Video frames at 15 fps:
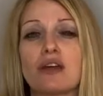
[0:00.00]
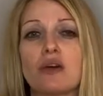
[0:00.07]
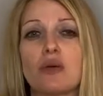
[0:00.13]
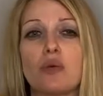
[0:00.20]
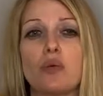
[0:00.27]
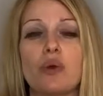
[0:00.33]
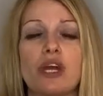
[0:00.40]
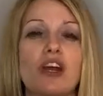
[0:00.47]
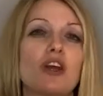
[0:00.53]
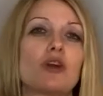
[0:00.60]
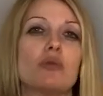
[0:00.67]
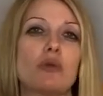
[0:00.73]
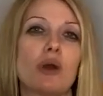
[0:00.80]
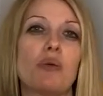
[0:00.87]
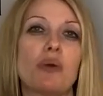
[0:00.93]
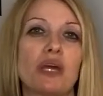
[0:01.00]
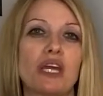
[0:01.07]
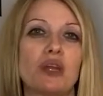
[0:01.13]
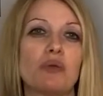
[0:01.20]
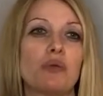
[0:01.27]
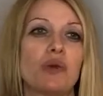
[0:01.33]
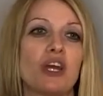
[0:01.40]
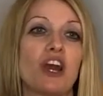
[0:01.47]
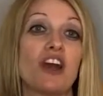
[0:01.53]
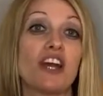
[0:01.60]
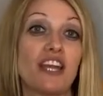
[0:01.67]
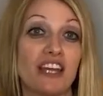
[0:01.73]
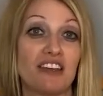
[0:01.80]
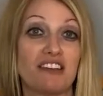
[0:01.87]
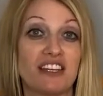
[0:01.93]
we are growing and we are
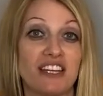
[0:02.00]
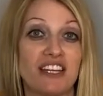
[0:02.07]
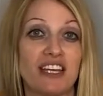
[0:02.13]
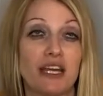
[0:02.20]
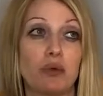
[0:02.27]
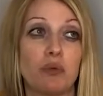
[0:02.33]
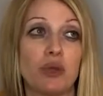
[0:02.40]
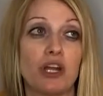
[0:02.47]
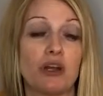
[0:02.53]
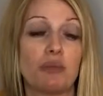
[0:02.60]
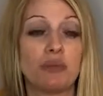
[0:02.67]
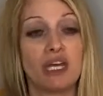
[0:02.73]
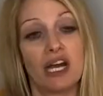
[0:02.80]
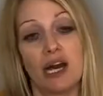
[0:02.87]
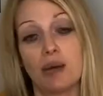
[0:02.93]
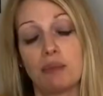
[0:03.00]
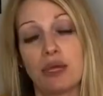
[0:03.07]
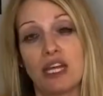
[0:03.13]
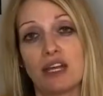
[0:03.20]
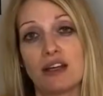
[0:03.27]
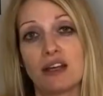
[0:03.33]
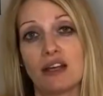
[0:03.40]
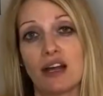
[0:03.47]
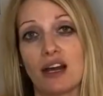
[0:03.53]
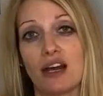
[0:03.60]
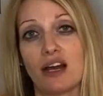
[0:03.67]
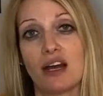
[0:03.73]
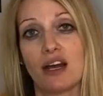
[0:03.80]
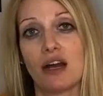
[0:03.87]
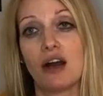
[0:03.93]
healing and we are becoming
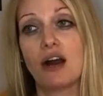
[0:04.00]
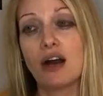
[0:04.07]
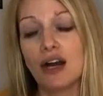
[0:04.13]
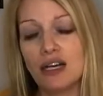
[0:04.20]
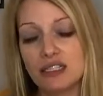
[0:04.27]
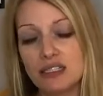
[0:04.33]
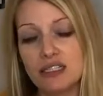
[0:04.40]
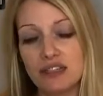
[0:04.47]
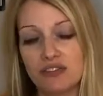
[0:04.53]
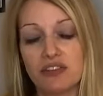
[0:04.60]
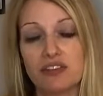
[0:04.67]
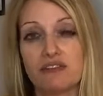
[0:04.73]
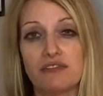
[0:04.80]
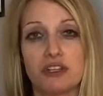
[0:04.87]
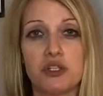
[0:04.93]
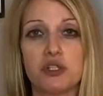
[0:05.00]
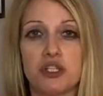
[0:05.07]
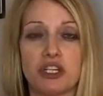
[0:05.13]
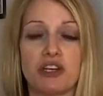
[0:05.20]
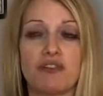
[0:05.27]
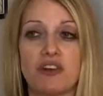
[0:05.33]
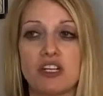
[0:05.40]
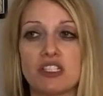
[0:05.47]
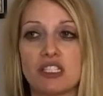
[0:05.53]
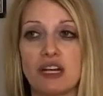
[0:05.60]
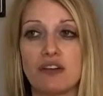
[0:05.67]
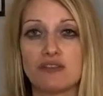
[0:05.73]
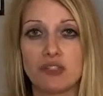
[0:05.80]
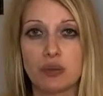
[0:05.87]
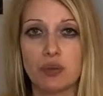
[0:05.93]
a different version of
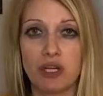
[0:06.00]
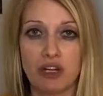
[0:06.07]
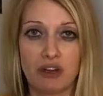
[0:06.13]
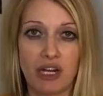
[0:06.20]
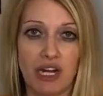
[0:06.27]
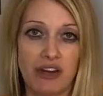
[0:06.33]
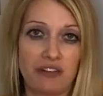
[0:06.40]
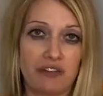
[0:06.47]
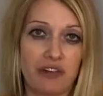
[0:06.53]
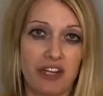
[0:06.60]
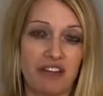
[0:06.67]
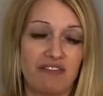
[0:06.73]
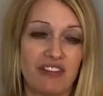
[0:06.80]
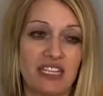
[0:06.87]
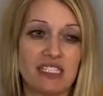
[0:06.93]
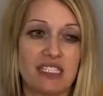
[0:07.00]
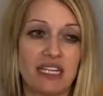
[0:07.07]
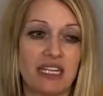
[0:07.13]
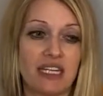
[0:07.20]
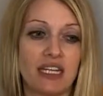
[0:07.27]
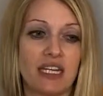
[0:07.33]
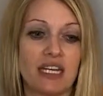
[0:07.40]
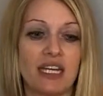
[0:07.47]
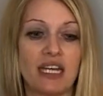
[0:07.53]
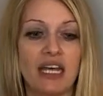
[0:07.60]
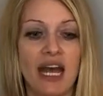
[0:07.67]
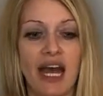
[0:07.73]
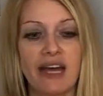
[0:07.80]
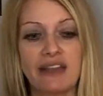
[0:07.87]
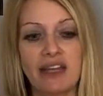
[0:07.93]
ourselves. We are kind of reinventing
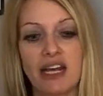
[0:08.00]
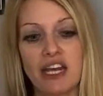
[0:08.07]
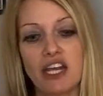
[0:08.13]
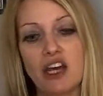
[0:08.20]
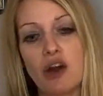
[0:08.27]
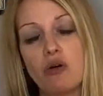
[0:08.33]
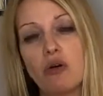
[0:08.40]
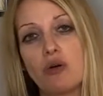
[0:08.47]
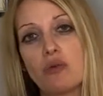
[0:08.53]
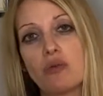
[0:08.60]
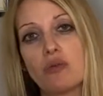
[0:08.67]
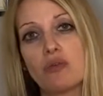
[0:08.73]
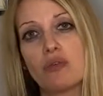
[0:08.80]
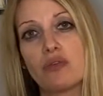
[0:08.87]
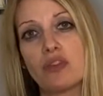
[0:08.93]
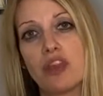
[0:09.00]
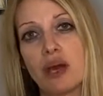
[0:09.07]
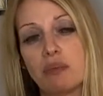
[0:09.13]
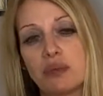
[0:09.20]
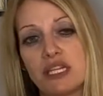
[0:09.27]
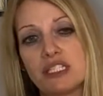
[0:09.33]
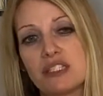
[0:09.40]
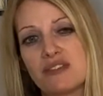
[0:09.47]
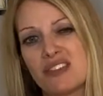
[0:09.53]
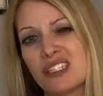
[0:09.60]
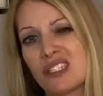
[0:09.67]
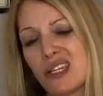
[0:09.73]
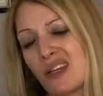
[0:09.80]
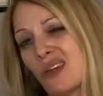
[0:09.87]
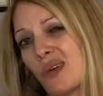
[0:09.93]
and letting go that piece of us
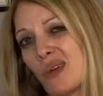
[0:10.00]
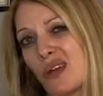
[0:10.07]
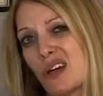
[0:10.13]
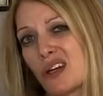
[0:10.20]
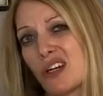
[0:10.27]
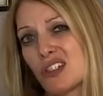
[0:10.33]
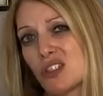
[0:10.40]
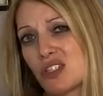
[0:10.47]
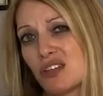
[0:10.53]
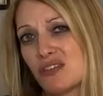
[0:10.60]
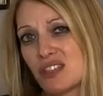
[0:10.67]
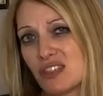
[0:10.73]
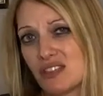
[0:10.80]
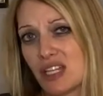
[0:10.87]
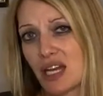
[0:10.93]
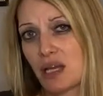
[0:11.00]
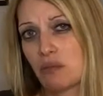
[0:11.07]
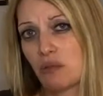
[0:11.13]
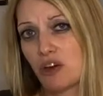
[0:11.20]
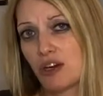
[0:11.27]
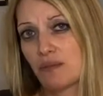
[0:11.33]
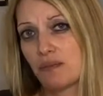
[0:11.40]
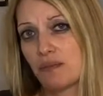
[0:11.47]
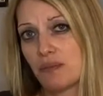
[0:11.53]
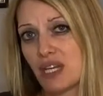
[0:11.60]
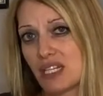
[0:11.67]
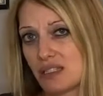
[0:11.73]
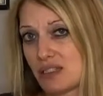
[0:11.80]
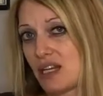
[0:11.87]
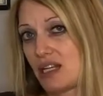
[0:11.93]
that no longer serves us anymore,
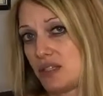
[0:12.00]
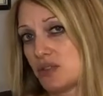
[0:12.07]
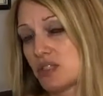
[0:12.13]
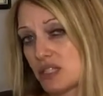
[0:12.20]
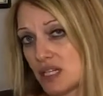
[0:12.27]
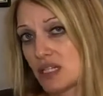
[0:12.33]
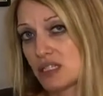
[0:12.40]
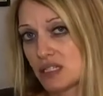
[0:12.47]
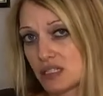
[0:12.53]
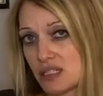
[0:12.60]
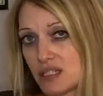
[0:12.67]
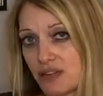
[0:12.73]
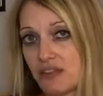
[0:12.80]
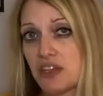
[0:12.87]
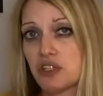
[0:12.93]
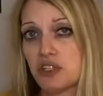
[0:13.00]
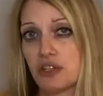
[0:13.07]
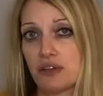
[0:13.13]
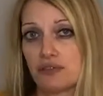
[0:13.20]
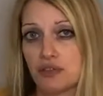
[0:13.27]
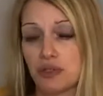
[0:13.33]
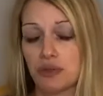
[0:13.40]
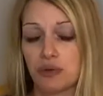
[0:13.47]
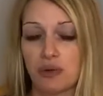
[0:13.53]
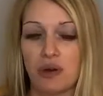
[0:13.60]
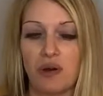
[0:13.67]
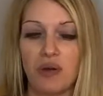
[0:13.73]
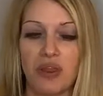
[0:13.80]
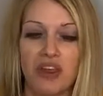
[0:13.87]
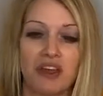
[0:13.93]
because that is the definition of true
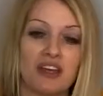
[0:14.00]
growth.